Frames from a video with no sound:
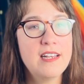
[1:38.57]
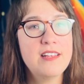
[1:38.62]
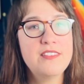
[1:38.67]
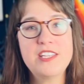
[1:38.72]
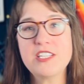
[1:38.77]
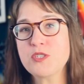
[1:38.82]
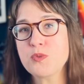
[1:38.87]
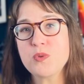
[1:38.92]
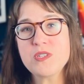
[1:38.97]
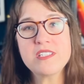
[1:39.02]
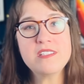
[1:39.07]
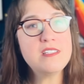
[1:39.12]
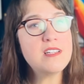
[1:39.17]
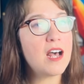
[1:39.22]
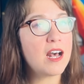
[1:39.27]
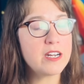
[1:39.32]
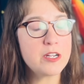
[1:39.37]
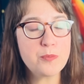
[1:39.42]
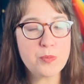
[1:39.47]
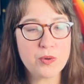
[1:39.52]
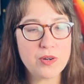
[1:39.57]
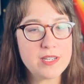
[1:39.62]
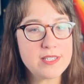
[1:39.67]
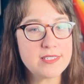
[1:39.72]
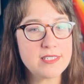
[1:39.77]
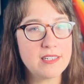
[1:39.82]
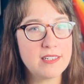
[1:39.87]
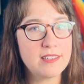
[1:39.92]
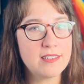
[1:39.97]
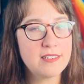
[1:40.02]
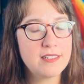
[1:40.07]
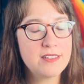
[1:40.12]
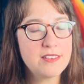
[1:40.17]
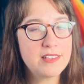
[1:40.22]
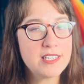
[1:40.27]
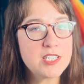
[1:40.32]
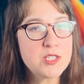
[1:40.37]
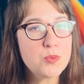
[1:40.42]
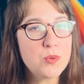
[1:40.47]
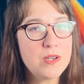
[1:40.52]
This was not a prison.
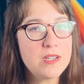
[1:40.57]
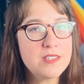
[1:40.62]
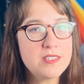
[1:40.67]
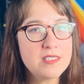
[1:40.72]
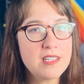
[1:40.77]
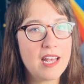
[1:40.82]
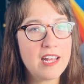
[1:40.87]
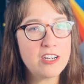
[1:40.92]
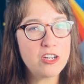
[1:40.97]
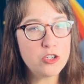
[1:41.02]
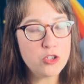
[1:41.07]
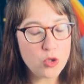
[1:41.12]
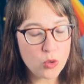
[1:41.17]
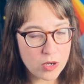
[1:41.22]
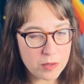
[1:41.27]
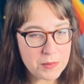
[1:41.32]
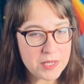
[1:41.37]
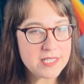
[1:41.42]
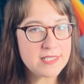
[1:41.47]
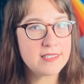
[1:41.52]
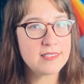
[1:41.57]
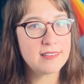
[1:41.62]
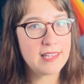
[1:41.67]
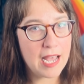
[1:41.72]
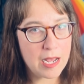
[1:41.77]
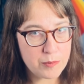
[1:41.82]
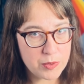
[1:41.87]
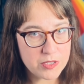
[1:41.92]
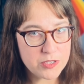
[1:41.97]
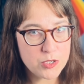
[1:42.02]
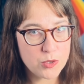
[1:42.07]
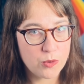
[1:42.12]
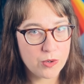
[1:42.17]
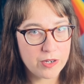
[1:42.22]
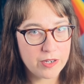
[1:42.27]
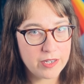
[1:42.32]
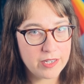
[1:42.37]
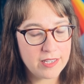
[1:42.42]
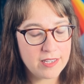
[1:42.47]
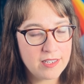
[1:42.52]
This was an enormous
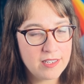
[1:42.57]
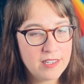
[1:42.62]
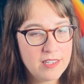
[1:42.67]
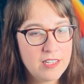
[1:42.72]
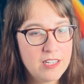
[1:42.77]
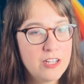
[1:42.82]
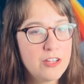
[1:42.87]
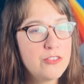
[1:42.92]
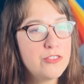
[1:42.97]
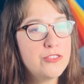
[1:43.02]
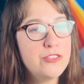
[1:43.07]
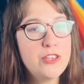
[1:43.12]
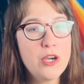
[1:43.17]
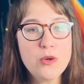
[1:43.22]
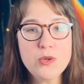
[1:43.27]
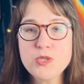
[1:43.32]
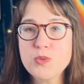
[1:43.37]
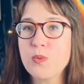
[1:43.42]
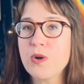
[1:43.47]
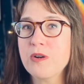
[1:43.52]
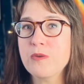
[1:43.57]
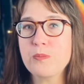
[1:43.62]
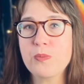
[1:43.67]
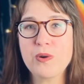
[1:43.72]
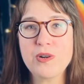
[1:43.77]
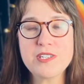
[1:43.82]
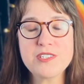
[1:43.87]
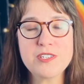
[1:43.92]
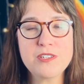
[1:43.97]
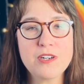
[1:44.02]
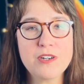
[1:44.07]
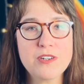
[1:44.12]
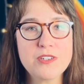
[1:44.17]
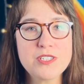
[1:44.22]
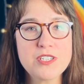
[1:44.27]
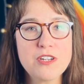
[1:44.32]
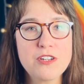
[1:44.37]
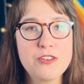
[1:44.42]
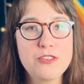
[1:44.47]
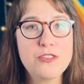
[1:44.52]
laboratory. Those weren't
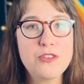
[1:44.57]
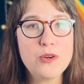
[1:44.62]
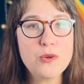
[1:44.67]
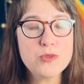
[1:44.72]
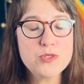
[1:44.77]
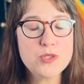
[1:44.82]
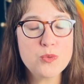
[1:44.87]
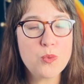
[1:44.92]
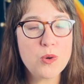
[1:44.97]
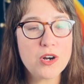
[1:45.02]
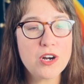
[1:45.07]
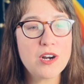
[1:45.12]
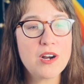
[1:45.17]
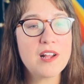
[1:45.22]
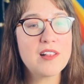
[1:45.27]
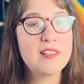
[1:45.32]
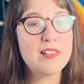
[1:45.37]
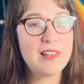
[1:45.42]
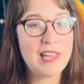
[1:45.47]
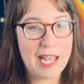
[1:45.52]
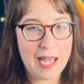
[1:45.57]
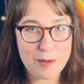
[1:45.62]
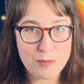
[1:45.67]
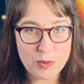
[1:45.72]
prisoners. Those were lab